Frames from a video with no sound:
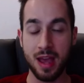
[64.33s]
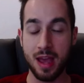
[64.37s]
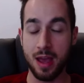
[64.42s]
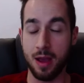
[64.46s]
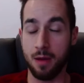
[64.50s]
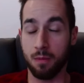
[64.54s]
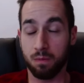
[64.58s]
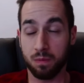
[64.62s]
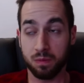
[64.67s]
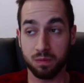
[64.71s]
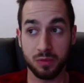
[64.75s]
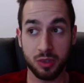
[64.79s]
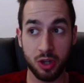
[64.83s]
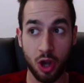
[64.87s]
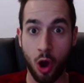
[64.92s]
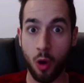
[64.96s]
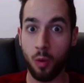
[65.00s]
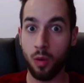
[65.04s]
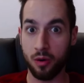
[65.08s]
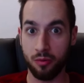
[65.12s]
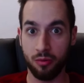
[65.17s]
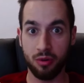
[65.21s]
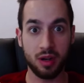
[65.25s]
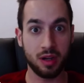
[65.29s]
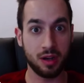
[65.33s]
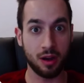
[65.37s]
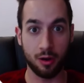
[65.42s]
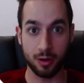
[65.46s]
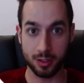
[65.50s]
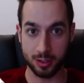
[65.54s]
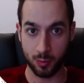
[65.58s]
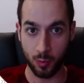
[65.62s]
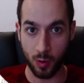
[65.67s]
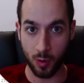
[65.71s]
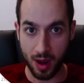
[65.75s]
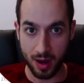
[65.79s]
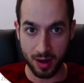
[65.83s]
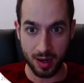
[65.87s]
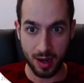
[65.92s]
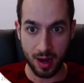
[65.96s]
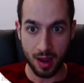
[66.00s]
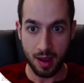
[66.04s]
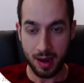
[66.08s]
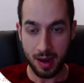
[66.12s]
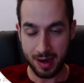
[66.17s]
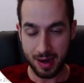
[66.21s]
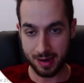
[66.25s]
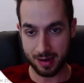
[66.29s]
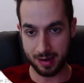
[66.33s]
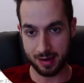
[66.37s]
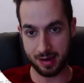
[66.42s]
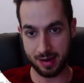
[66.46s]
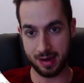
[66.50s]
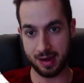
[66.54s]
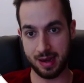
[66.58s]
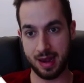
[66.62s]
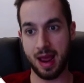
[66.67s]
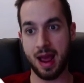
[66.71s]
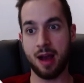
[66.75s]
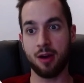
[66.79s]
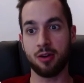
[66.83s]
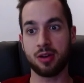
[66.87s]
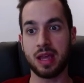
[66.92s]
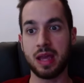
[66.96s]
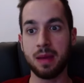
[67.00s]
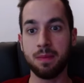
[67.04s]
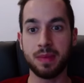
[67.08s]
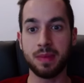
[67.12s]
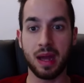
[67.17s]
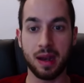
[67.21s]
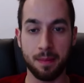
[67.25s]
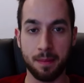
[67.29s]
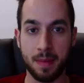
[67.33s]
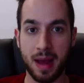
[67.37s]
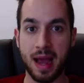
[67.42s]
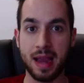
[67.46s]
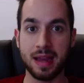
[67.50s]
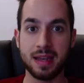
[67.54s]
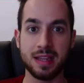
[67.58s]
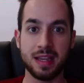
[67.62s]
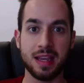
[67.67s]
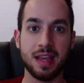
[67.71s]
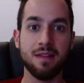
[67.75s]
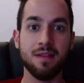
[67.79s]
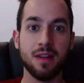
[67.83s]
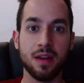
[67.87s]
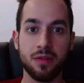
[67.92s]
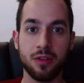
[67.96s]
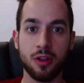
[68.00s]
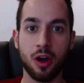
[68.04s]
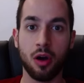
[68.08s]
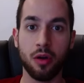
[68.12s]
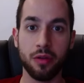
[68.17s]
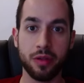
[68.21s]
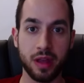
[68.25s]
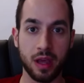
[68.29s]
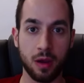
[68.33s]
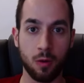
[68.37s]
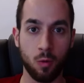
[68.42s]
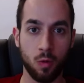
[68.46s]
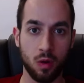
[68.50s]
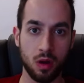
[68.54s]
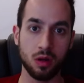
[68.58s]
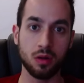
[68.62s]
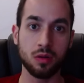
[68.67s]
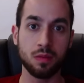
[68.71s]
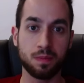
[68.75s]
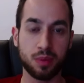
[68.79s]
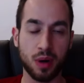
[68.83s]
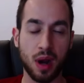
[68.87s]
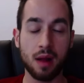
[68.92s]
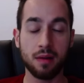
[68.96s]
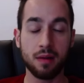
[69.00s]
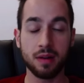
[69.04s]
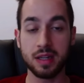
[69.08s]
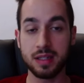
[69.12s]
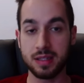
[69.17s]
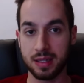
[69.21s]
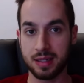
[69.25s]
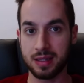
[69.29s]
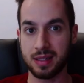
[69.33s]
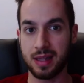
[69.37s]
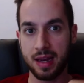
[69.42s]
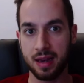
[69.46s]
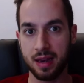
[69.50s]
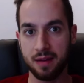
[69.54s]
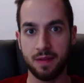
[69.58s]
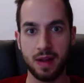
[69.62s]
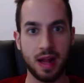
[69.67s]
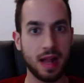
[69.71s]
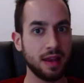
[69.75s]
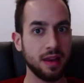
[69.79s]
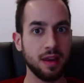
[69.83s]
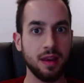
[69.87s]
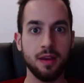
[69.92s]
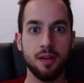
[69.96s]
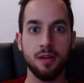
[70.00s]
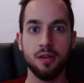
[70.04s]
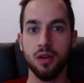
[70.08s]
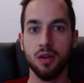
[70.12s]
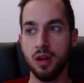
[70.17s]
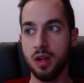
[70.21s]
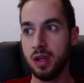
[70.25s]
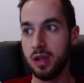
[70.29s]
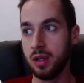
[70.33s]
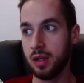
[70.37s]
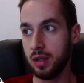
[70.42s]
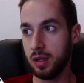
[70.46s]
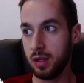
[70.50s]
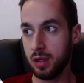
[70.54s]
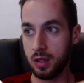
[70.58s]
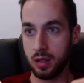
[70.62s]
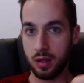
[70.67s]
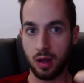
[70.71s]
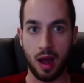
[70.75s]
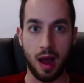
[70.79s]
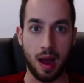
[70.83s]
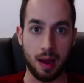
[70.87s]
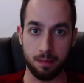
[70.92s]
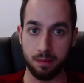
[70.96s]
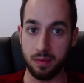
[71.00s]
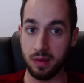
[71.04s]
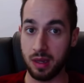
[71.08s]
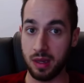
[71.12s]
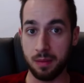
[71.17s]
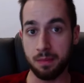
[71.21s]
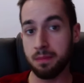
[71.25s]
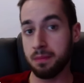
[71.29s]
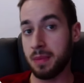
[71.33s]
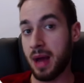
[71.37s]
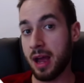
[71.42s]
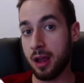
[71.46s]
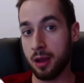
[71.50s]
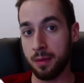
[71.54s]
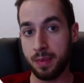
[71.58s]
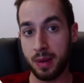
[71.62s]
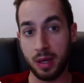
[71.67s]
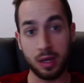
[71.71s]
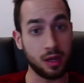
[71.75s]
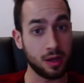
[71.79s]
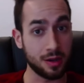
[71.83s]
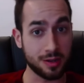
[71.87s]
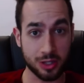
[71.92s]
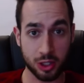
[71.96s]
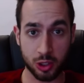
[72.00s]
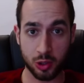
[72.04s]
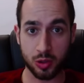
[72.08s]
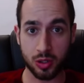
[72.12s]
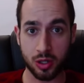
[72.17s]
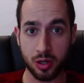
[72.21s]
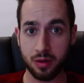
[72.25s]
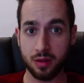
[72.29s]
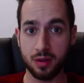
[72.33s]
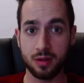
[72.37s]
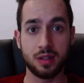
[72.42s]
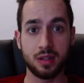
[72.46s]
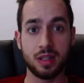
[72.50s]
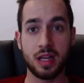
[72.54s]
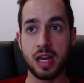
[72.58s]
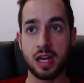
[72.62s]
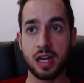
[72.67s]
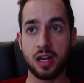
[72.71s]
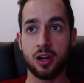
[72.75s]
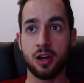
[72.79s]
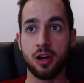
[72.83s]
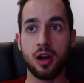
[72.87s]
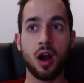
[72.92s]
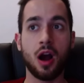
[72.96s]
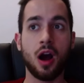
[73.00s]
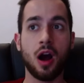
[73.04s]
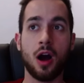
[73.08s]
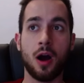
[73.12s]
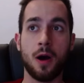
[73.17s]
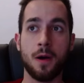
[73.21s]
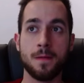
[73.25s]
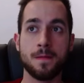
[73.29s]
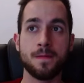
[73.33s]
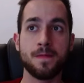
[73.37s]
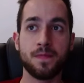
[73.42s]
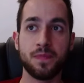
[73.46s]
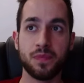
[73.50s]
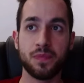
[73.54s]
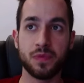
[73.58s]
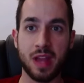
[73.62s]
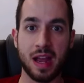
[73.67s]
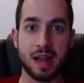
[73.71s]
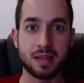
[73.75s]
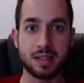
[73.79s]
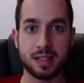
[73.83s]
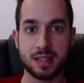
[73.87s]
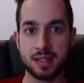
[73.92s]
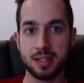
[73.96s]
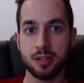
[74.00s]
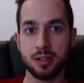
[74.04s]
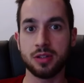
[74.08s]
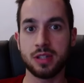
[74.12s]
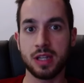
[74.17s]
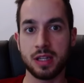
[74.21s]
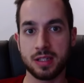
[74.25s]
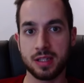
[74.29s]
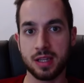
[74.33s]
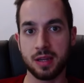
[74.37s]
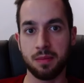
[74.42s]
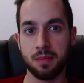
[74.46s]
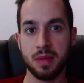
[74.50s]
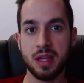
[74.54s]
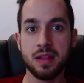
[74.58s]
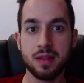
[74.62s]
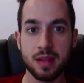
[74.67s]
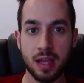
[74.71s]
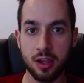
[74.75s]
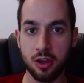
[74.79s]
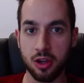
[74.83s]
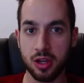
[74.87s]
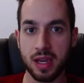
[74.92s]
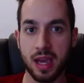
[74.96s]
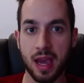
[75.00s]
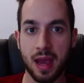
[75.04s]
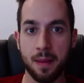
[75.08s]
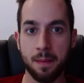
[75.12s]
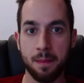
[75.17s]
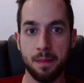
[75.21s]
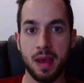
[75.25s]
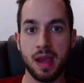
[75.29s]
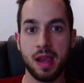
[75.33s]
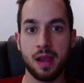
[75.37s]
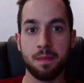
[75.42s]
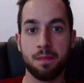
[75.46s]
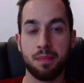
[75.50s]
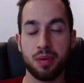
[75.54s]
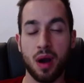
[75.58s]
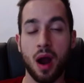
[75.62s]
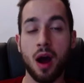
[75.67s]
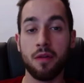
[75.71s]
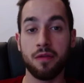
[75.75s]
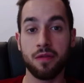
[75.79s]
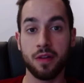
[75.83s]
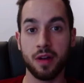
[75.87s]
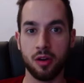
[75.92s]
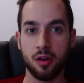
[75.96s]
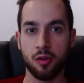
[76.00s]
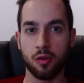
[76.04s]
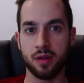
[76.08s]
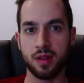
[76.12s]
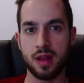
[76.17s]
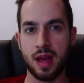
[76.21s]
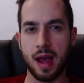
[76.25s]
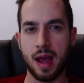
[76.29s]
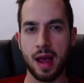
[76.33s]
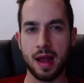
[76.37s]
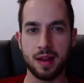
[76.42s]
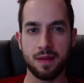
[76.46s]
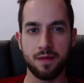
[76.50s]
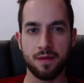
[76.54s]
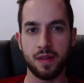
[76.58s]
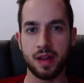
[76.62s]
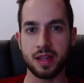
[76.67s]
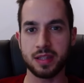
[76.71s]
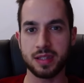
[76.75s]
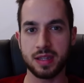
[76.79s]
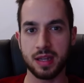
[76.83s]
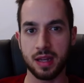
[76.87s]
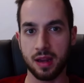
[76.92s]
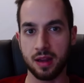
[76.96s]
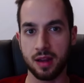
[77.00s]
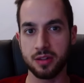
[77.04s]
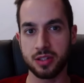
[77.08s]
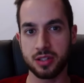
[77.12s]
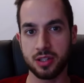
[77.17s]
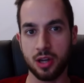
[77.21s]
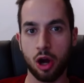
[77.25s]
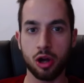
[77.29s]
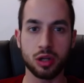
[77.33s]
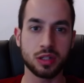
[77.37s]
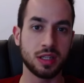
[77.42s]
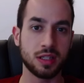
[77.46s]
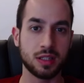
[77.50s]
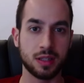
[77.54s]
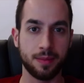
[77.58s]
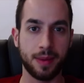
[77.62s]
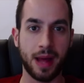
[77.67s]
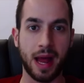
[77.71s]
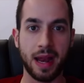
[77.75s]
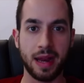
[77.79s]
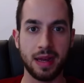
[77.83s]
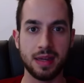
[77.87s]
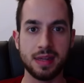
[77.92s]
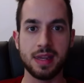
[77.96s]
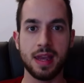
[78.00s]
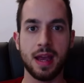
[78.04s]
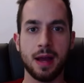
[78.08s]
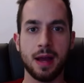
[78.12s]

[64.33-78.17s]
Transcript: No one really knows when. Now, keep that in mind, even though they will probably decline in value, in my opinion, sooner than later. That still doesn't mean that you can't make profit or that investing in stocks is a bad idea.